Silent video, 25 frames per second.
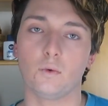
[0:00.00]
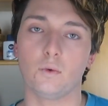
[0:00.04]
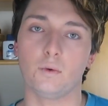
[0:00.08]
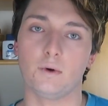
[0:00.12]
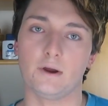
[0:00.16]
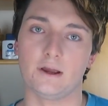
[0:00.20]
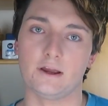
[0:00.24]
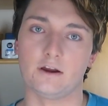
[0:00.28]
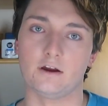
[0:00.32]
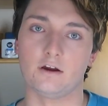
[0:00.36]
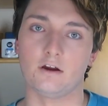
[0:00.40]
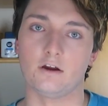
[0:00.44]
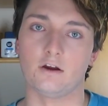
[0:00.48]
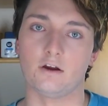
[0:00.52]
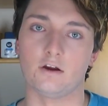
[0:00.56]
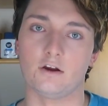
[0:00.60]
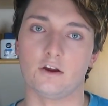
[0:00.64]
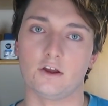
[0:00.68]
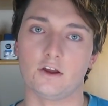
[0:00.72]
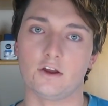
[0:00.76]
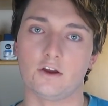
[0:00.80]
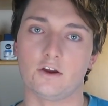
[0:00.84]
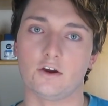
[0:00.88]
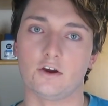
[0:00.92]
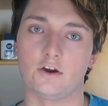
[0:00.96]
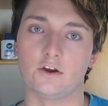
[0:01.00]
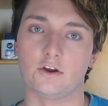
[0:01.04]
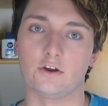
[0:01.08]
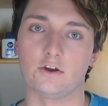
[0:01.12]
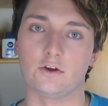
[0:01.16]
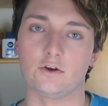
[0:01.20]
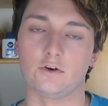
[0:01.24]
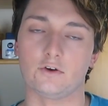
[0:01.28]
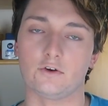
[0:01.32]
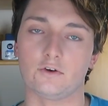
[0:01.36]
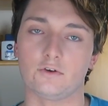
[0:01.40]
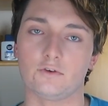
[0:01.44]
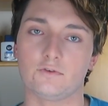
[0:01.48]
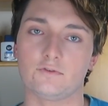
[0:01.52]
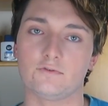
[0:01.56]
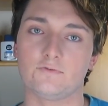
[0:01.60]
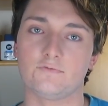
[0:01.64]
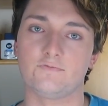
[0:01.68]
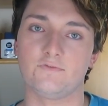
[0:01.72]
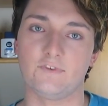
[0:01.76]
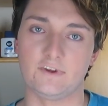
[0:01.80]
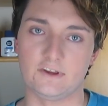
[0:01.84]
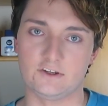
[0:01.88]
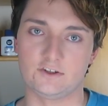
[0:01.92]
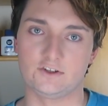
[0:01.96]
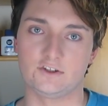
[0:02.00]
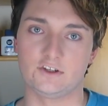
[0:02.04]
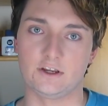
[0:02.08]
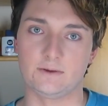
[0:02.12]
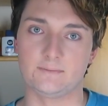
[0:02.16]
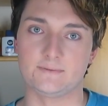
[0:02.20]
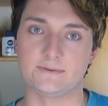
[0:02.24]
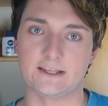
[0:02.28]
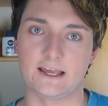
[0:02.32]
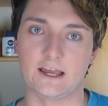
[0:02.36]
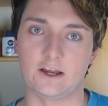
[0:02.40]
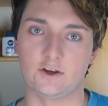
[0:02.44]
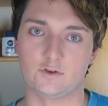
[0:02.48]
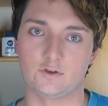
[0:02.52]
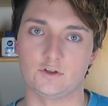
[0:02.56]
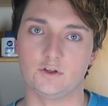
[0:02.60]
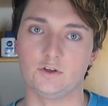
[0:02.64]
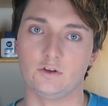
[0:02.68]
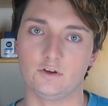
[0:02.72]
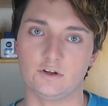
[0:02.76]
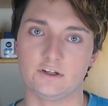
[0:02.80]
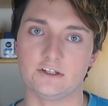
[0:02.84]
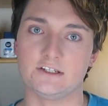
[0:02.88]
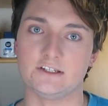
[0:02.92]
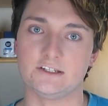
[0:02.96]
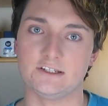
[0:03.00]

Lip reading: where your face shapes actually look